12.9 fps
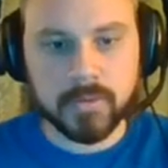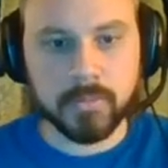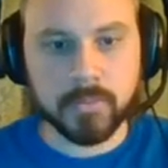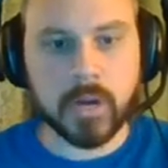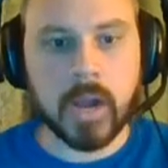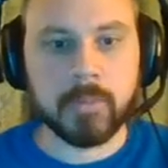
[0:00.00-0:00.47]

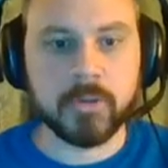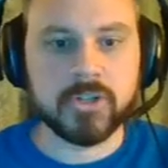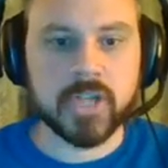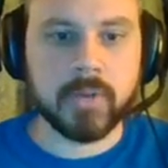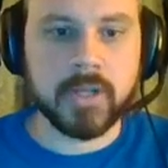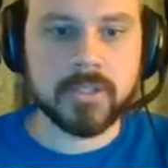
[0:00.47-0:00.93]
Braum
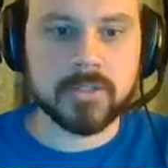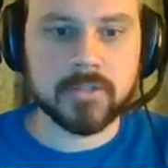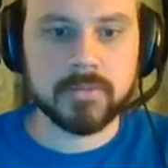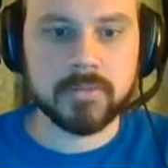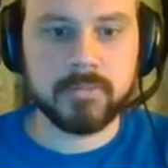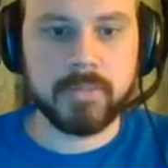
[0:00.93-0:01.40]

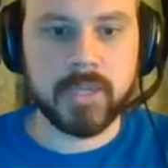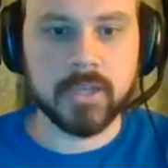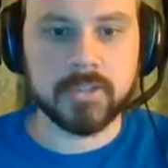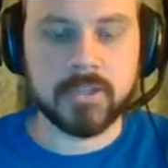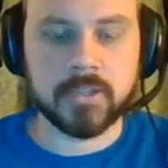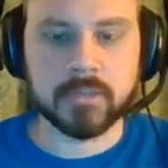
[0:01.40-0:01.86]
regenerates,
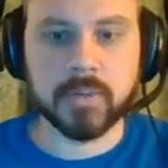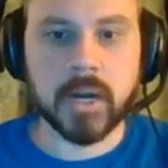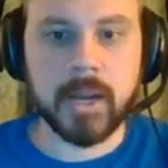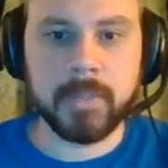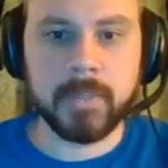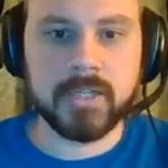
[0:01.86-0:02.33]
because he's
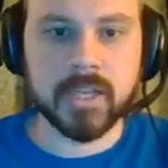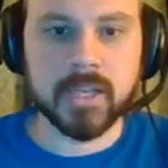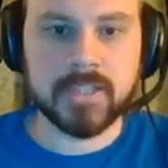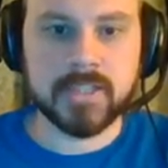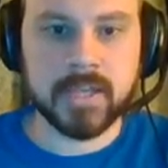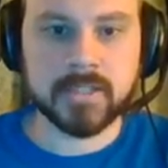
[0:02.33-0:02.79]
Braum and he
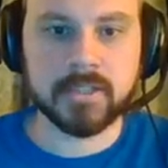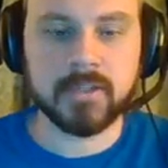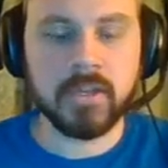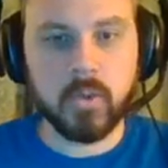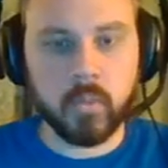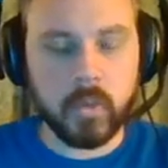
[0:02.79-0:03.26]
does that.
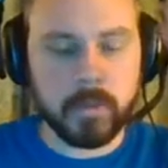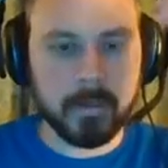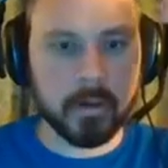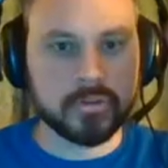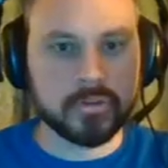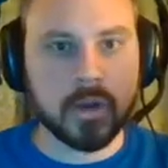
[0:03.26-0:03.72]
We
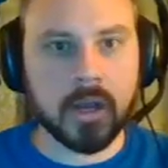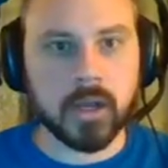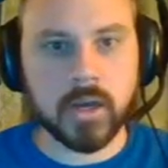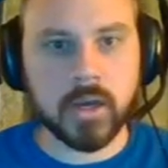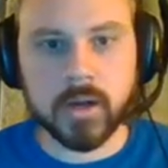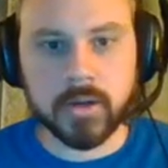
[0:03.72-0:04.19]
both draw a
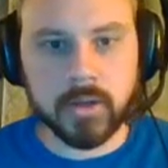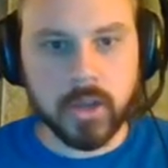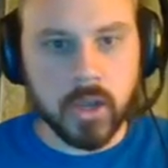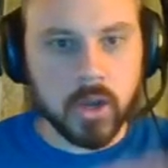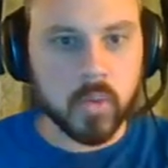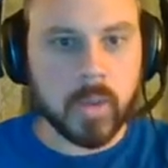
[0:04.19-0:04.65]
card.
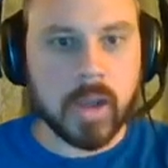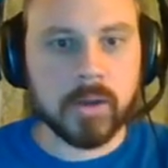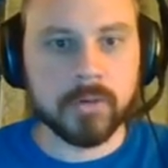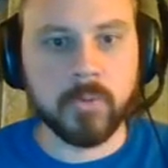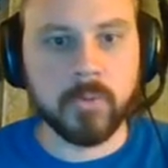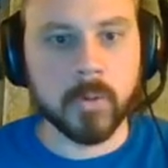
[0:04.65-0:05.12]

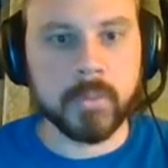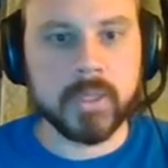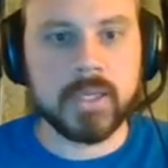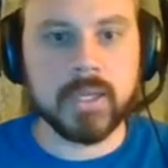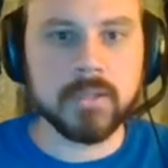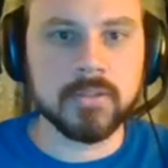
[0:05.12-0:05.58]
Round 4
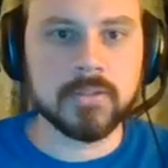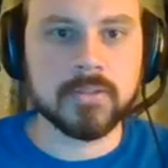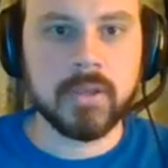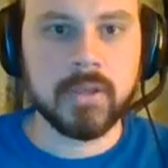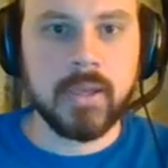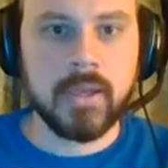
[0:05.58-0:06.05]
begins,
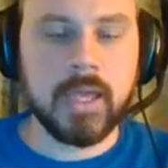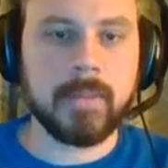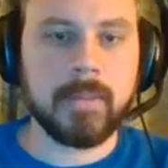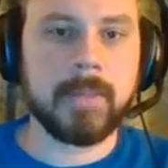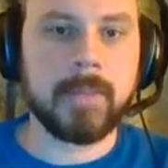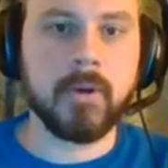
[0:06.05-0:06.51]
and
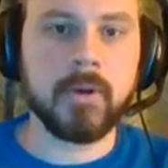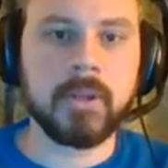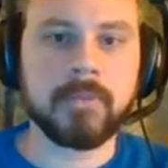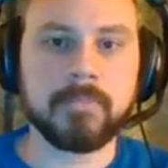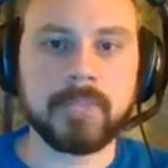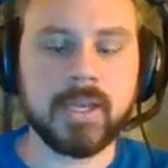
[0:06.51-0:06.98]
my
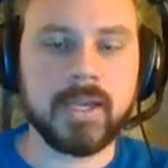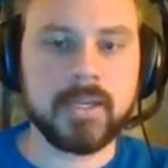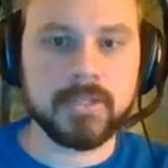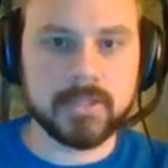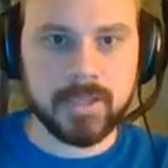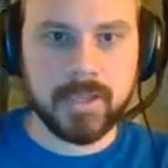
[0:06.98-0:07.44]
opponent
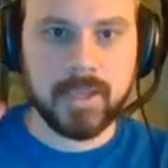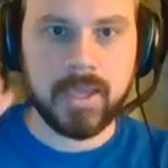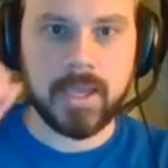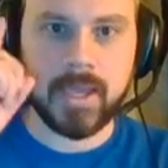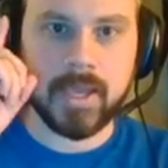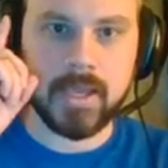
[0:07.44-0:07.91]
plays
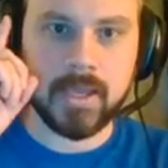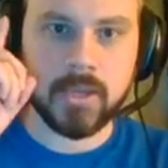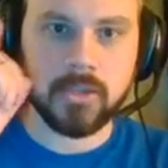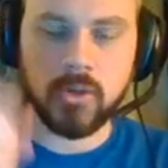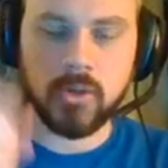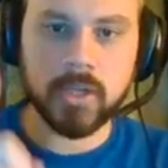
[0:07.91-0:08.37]
a
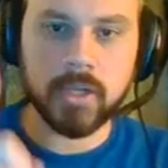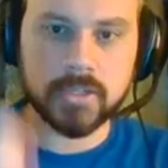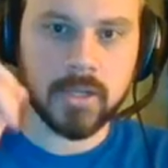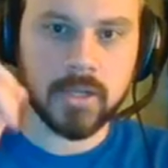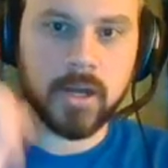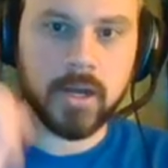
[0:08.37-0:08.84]
unit
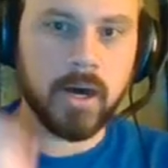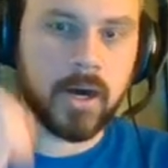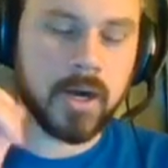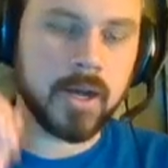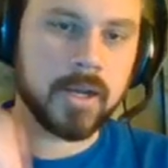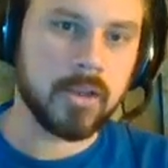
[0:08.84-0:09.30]

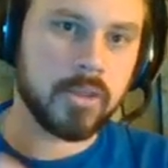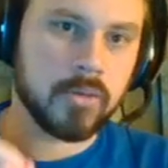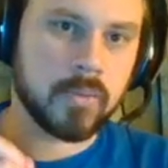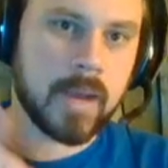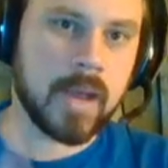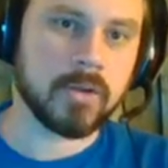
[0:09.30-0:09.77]
on the
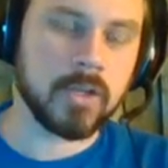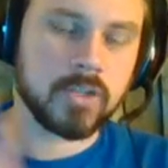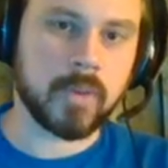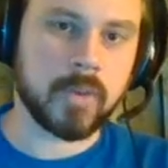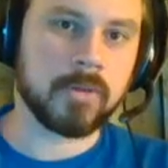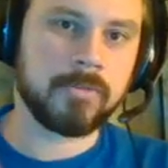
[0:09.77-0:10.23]
round.
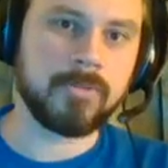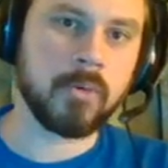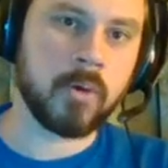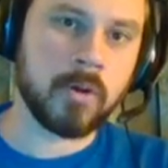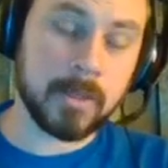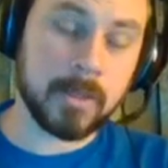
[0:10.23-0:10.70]
It's round
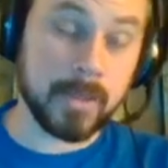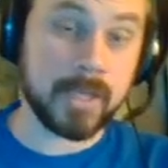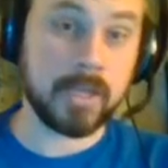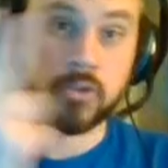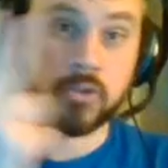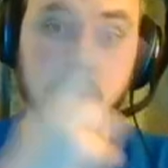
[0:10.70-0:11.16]
4. They
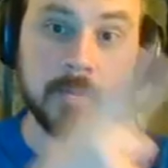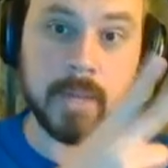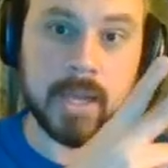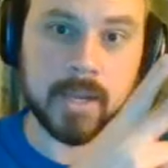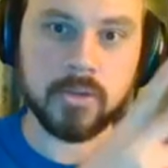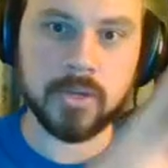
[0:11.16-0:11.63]
played a
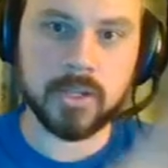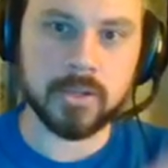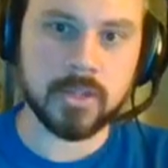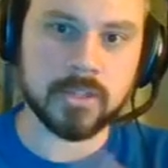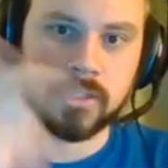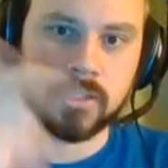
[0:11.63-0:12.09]
2-mana
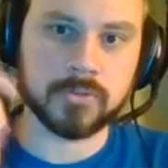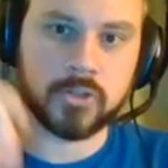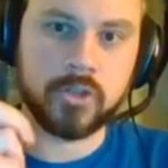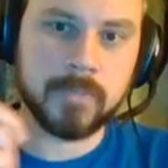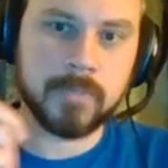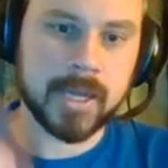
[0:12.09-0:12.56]
unit. They still have
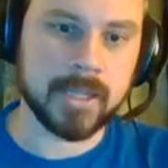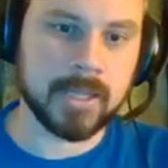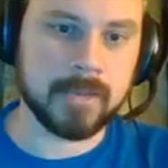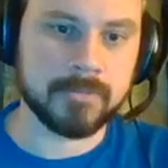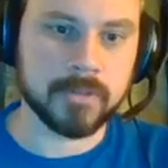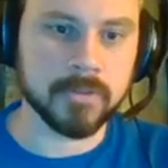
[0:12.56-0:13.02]
2 mana
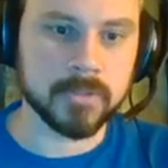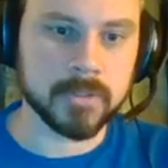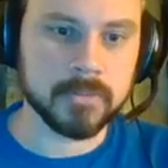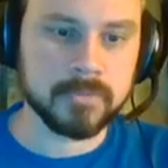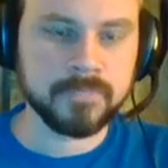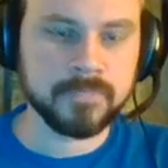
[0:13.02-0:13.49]
left over.
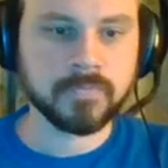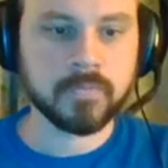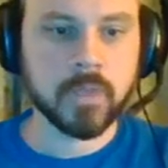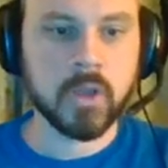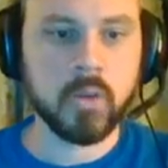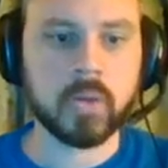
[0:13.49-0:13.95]

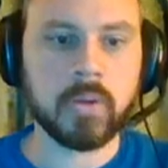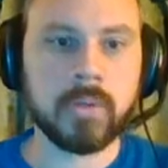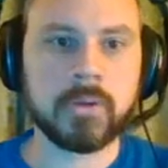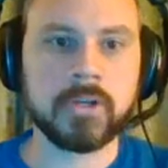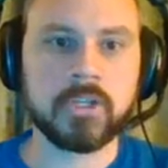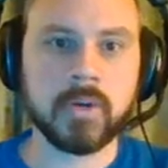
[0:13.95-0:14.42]
What do I
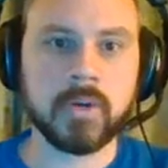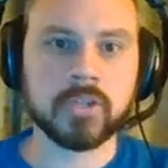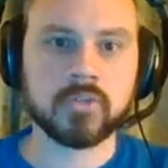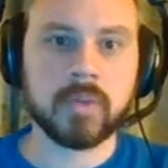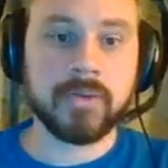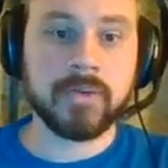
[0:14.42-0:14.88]
want to do on
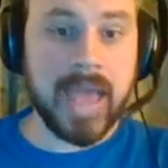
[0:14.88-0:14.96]
this round?